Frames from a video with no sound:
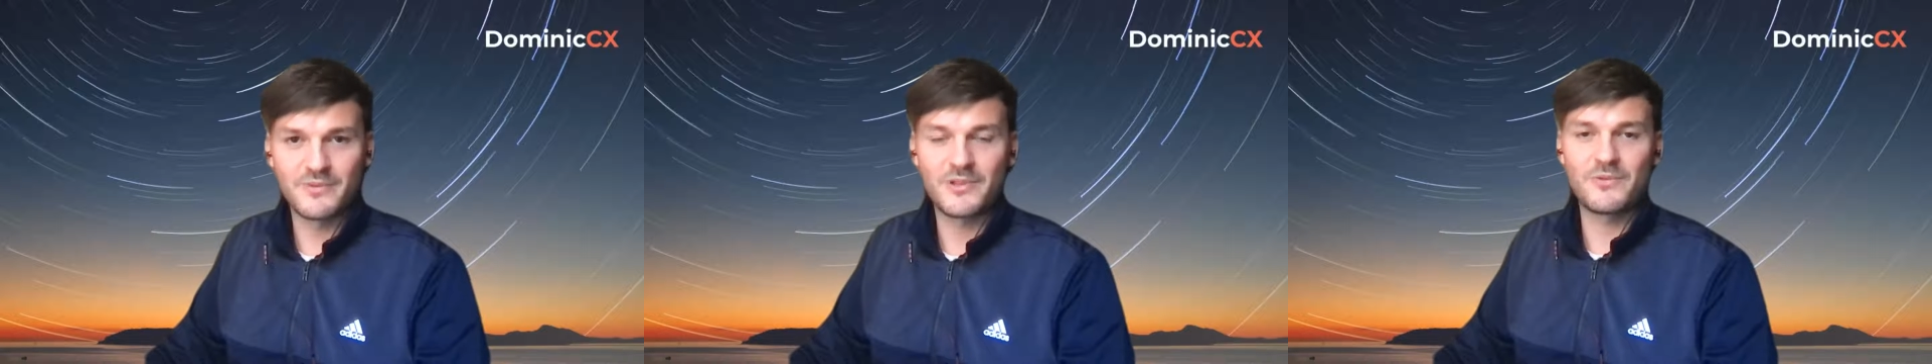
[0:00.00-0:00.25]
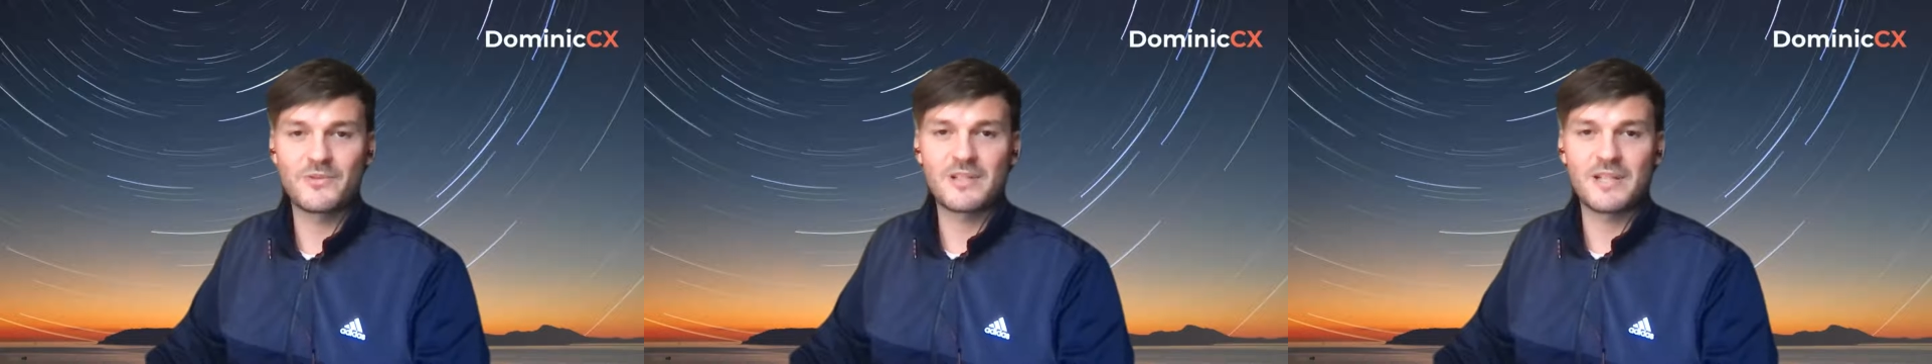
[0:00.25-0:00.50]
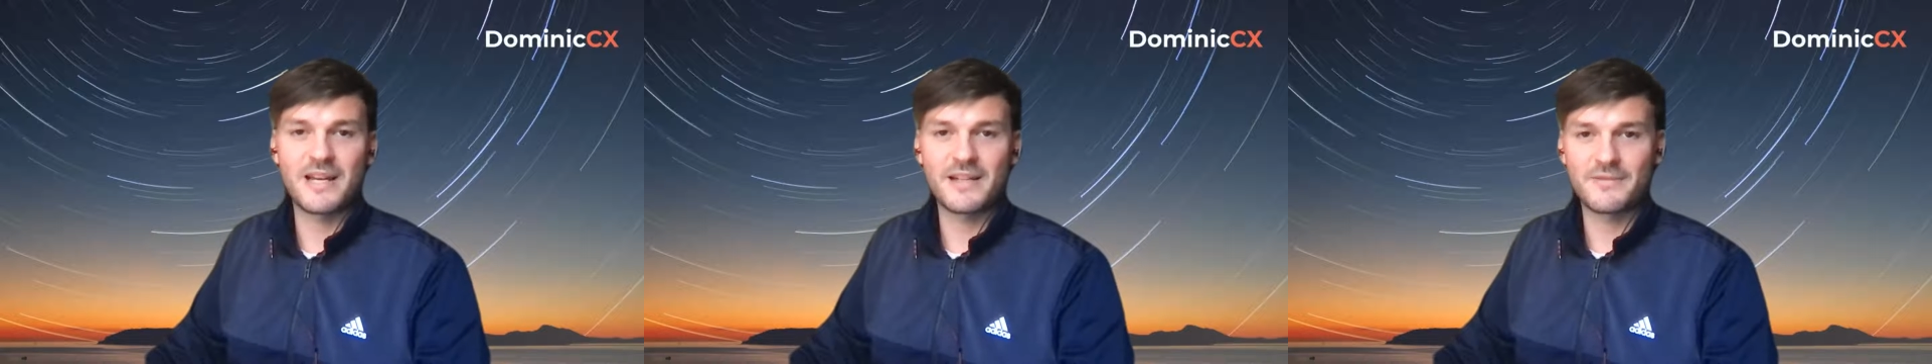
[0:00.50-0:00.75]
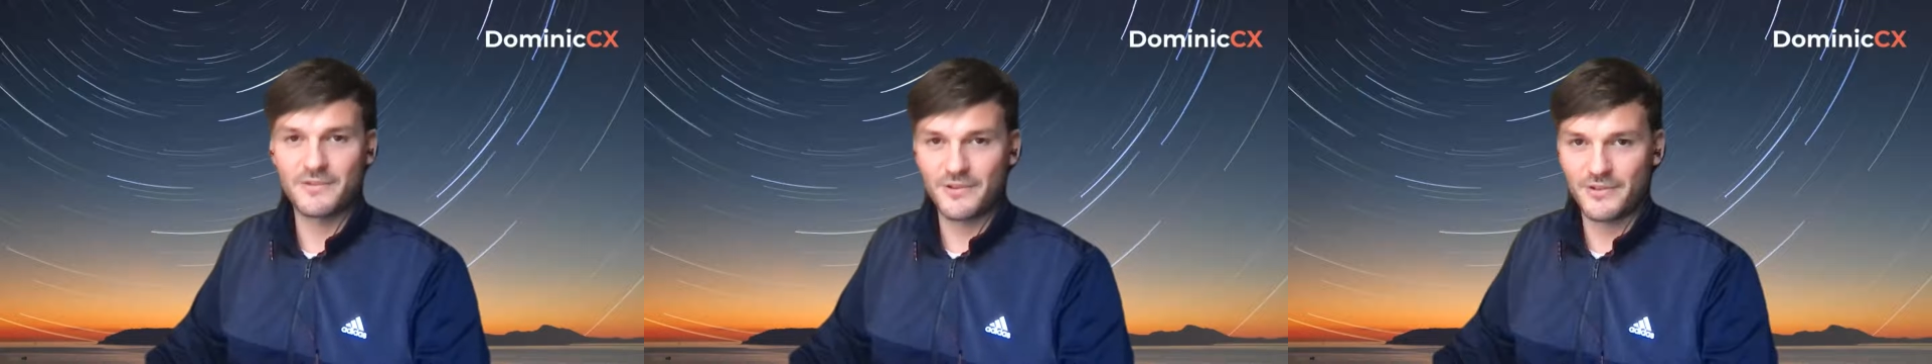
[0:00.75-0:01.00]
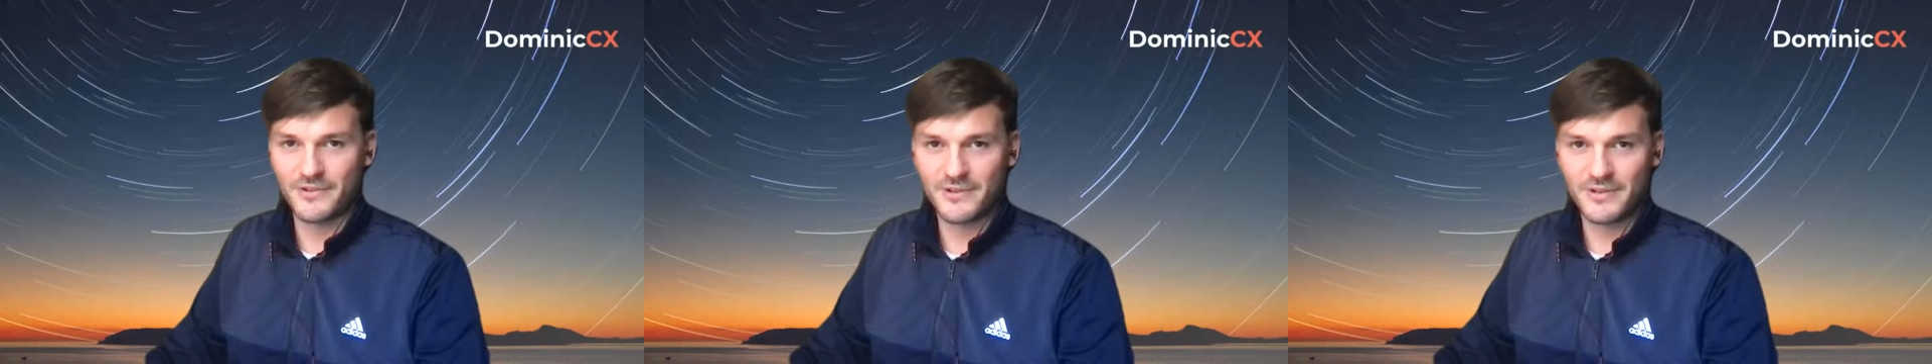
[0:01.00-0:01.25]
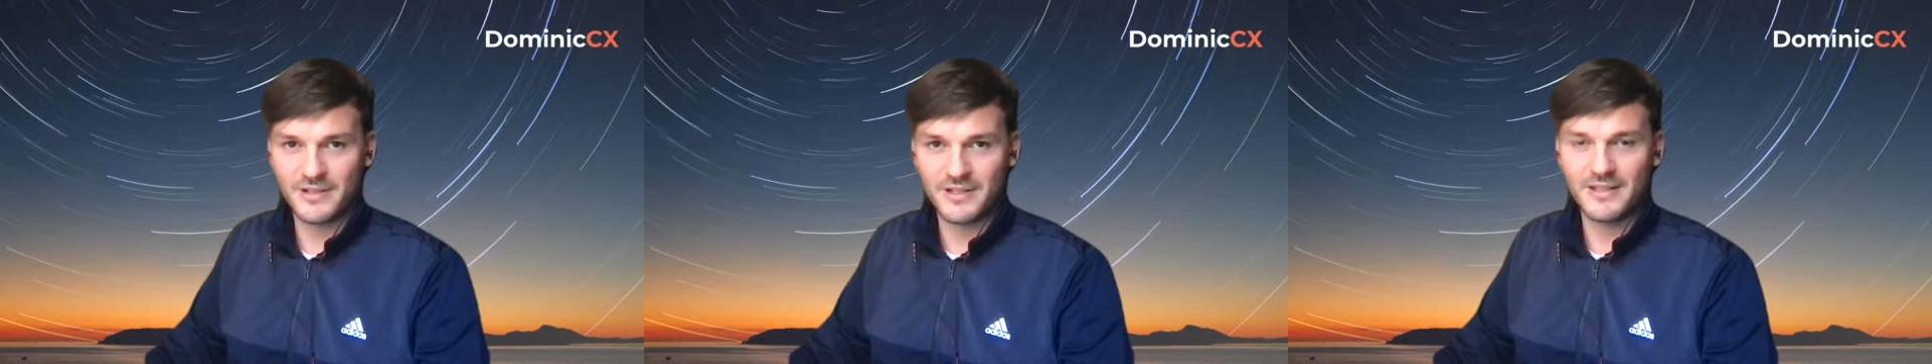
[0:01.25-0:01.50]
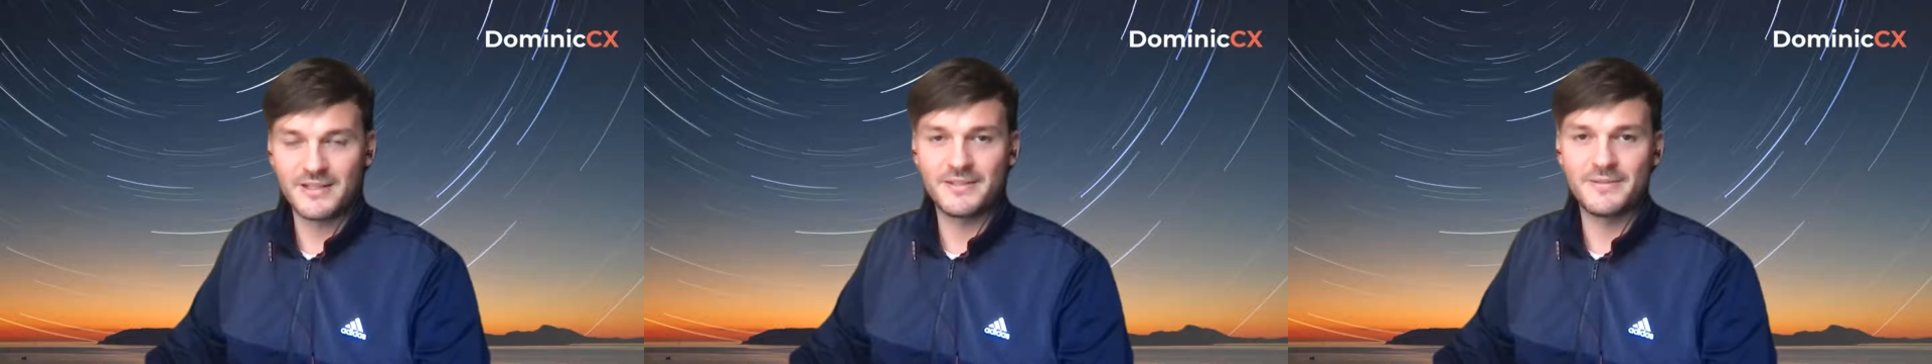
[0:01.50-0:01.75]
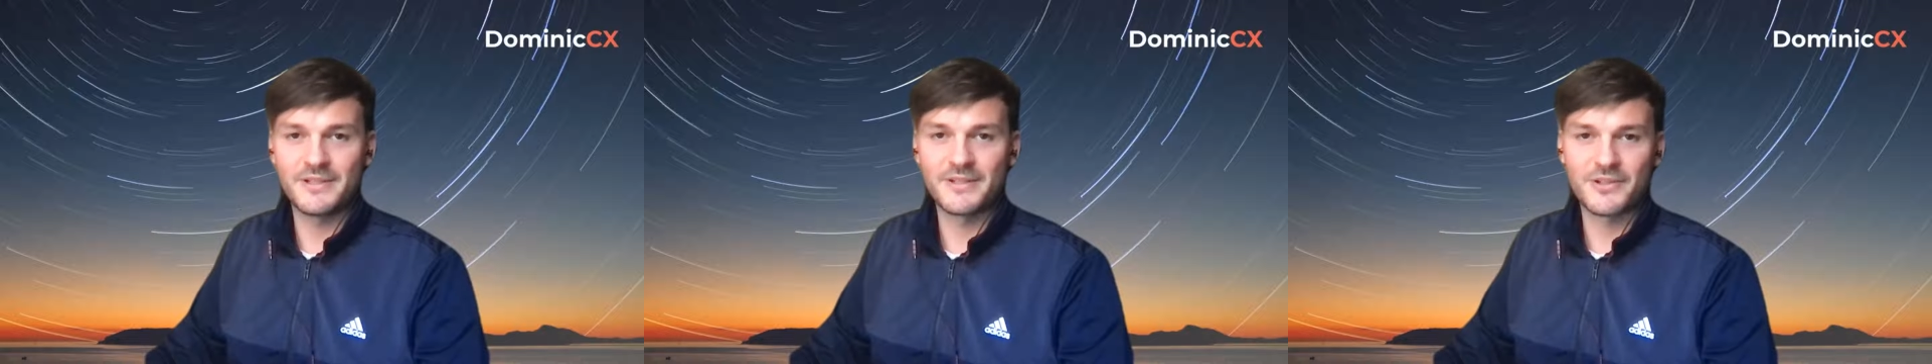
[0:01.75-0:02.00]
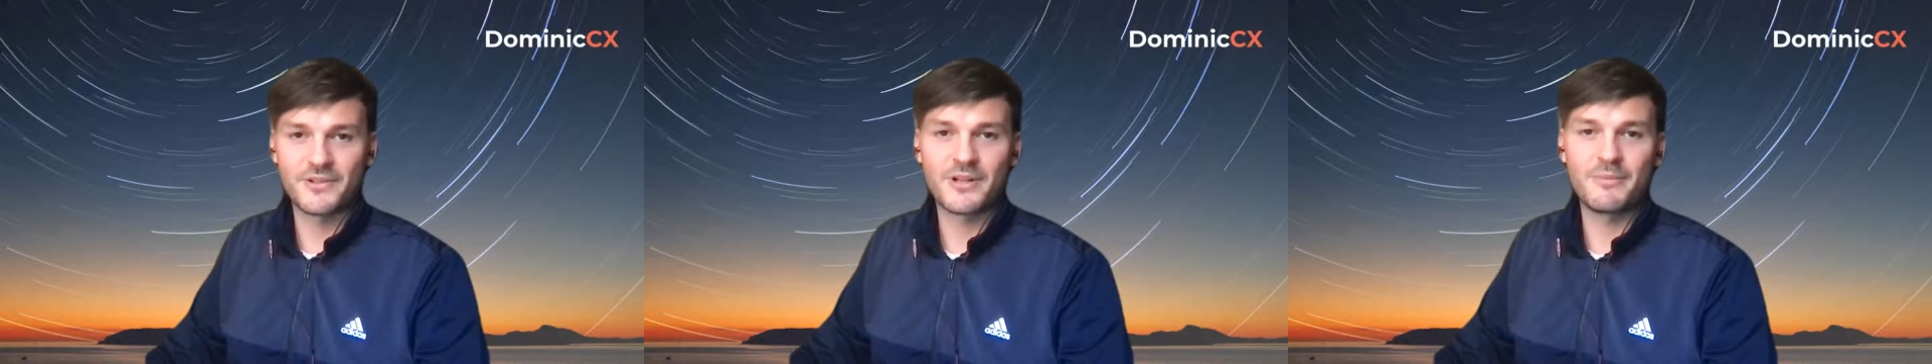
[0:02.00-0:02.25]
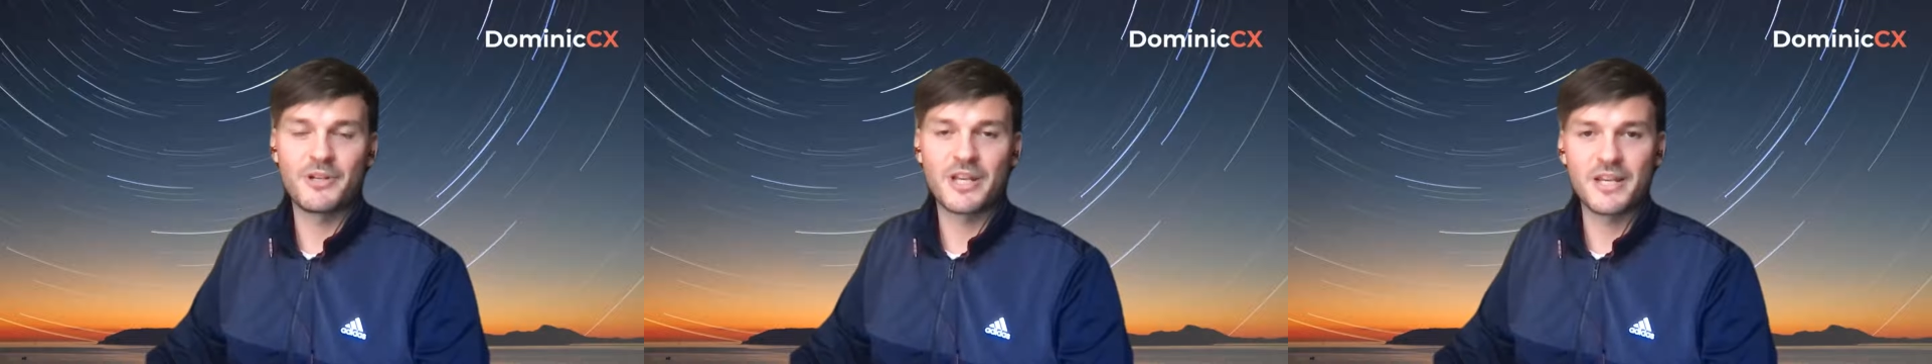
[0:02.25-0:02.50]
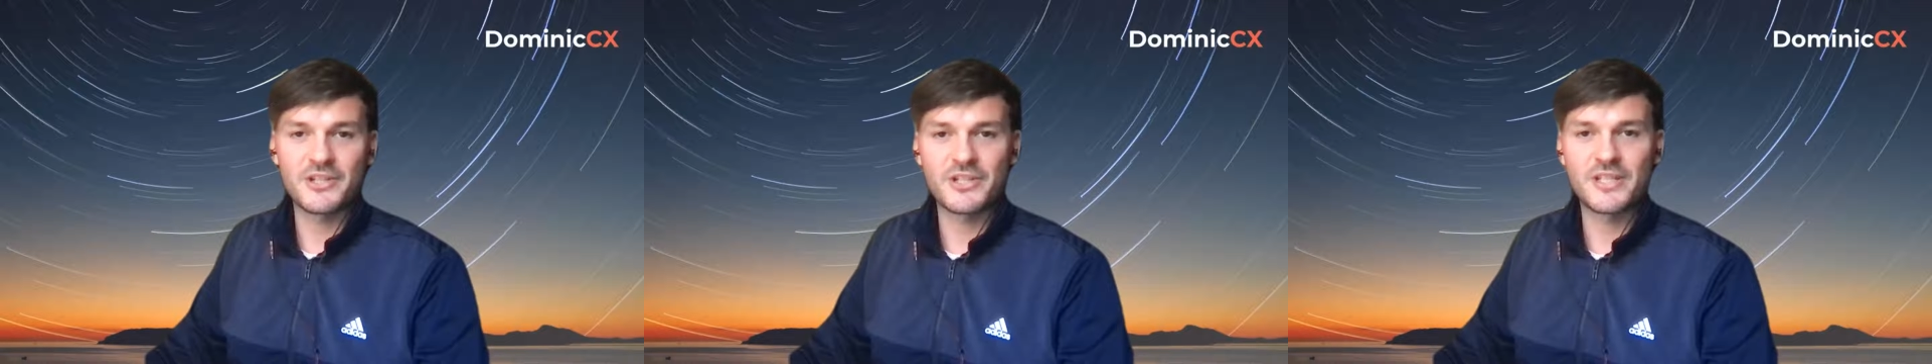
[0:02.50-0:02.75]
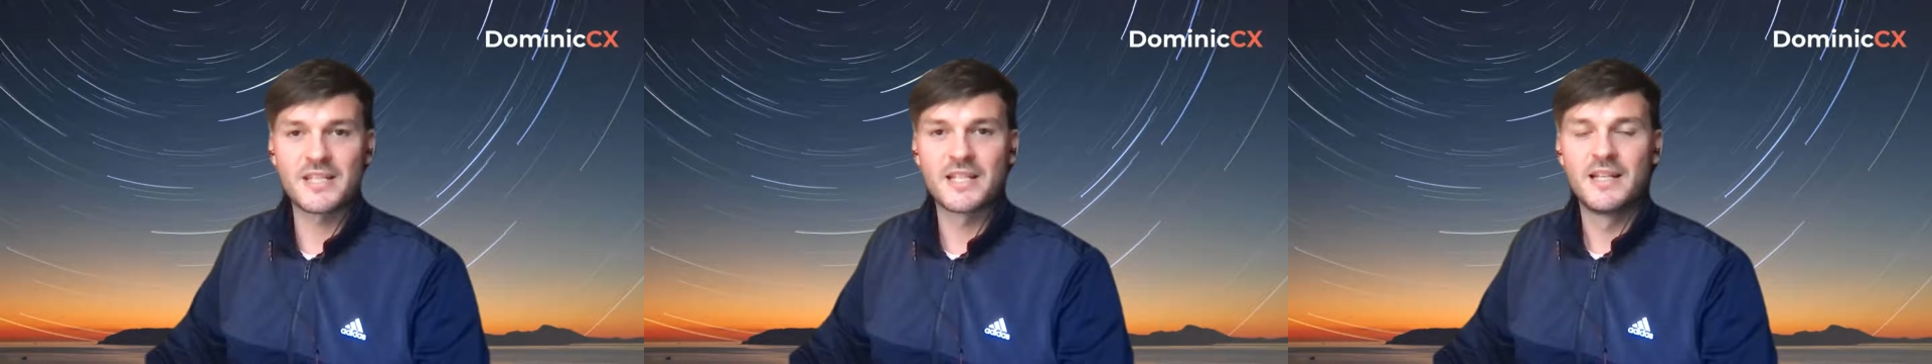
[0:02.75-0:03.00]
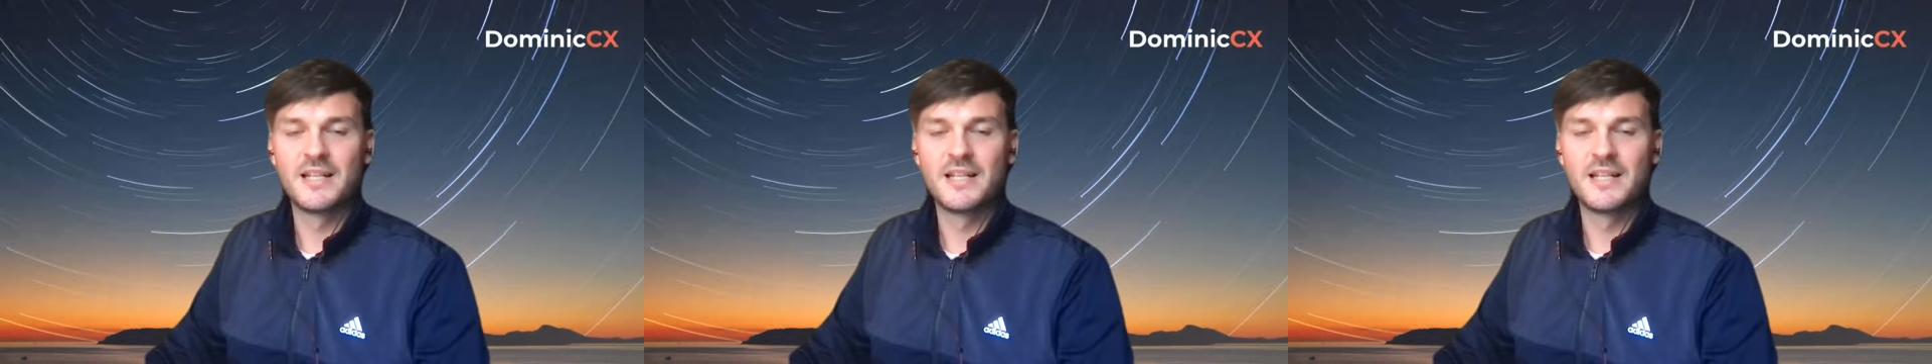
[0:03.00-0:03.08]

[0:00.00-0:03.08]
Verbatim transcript: use Slack for your uh, internal communications,